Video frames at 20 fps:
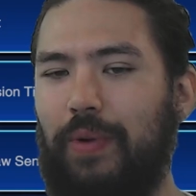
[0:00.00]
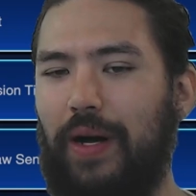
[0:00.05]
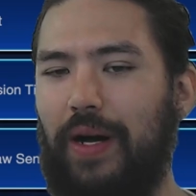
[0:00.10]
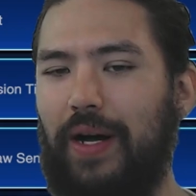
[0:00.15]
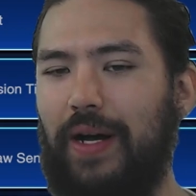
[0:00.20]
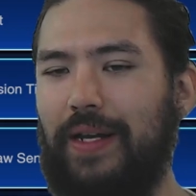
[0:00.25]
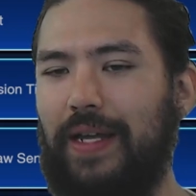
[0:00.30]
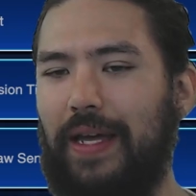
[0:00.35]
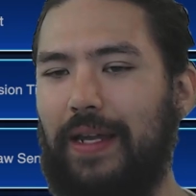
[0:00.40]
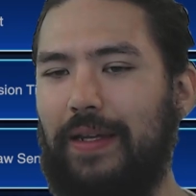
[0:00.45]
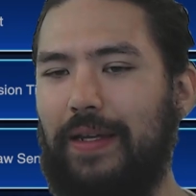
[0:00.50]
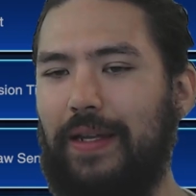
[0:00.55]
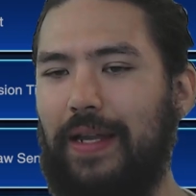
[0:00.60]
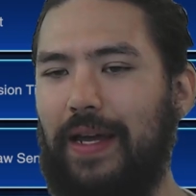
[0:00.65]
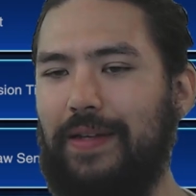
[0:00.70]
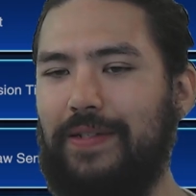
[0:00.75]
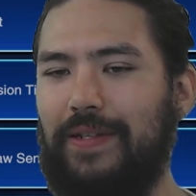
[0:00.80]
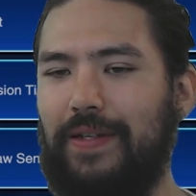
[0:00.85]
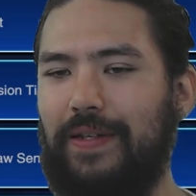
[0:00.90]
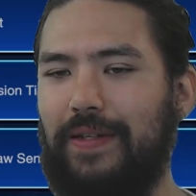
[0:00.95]
and it has
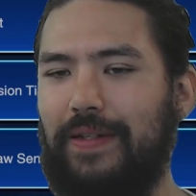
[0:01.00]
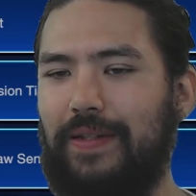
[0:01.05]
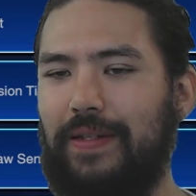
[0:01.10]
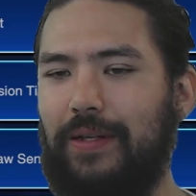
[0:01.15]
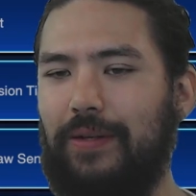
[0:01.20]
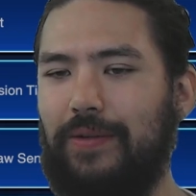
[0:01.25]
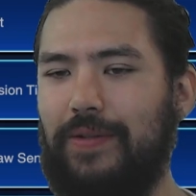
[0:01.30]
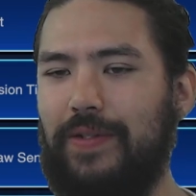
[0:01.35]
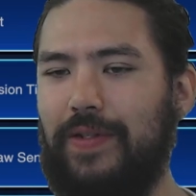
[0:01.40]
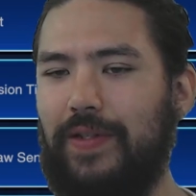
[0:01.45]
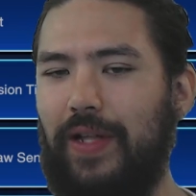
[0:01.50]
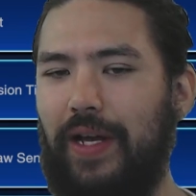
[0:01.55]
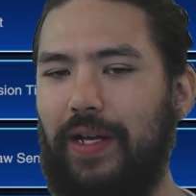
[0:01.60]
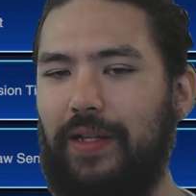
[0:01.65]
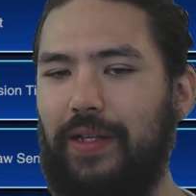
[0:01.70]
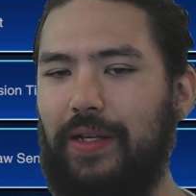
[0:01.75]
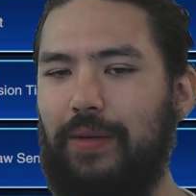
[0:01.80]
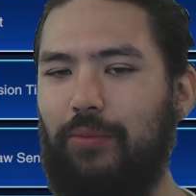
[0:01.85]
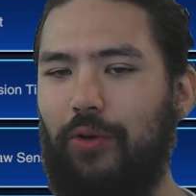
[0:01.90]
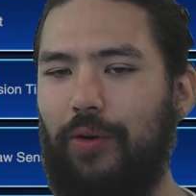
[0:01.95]
a, you know, slightly
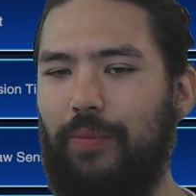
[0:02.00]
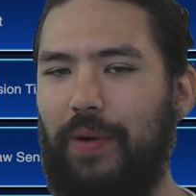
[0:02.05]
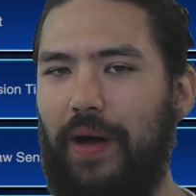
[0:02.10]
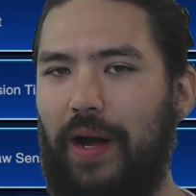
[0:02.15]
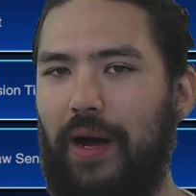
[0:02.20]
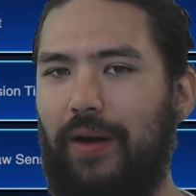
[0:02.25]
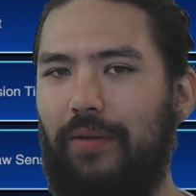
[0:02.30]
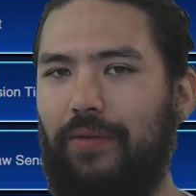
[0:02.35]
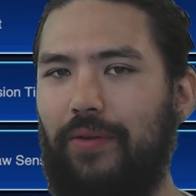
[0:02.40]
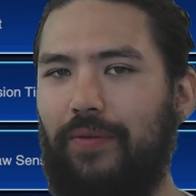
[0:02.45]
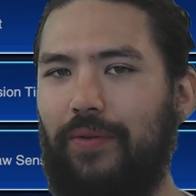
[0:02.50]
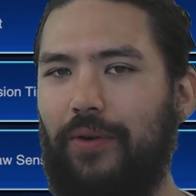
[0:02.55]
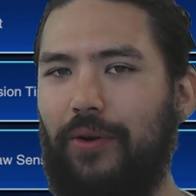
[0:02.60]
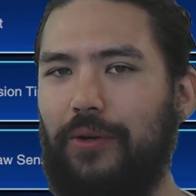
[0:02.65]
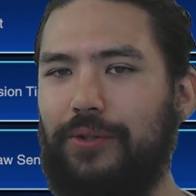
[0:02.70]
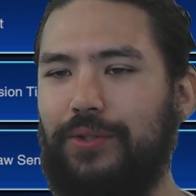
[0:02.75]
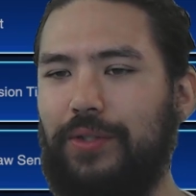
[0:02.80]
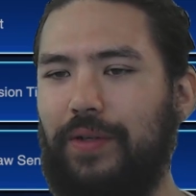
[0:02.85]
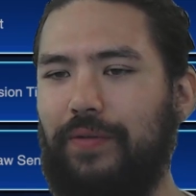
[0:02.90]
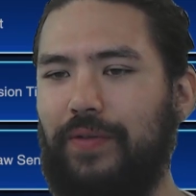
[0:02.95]
more powerful
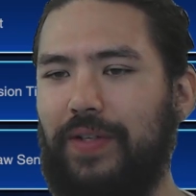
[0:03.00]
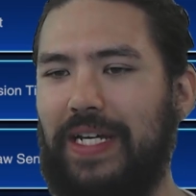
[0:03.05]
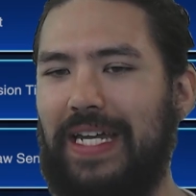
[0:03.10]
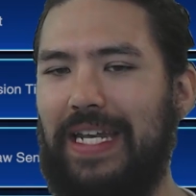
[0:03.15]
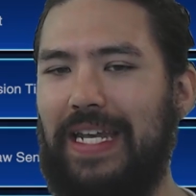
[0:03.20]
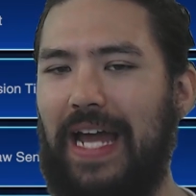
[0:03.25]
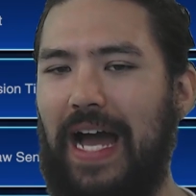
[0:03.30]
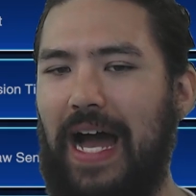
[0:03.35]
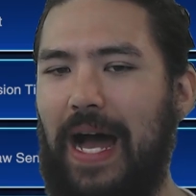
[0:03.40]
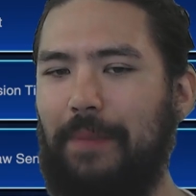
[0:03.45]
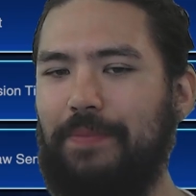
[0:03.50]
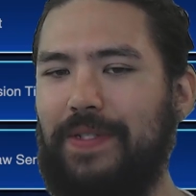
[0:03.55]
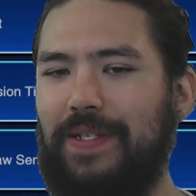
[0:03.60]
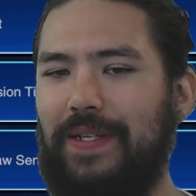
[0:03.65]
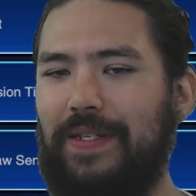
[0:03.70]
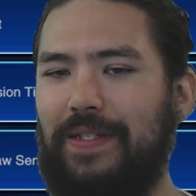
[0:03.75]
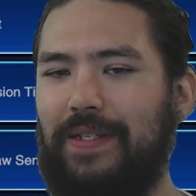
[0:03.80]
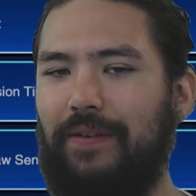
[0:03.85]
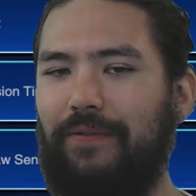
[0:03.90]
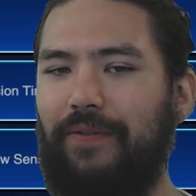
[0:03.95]
version of Knopse's
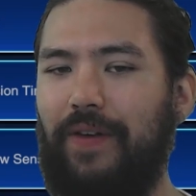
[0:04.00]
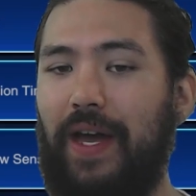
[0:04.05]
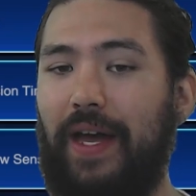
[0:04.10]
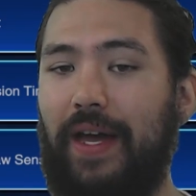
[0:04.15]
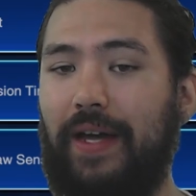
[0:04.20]
effect.